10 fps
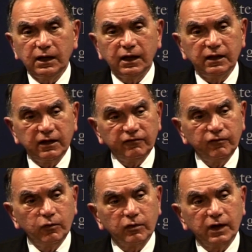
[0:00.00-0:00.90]
And
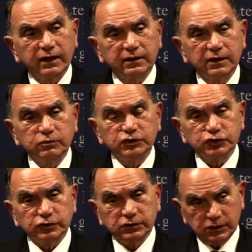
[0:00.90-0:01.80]
therefore, I think we
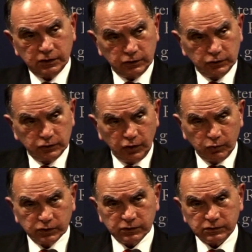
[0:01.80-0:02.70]
should
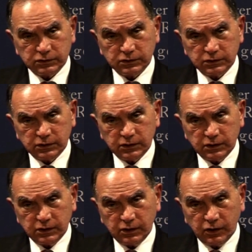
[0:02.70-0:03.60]
lower
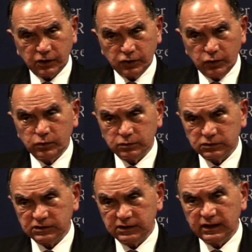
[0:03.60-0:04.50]
our
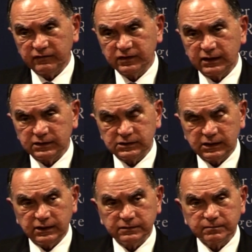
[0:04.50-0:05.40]
goals in
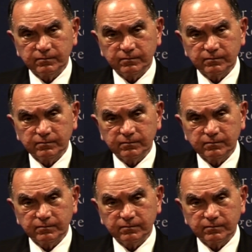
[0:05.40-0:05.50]
Afghanistan,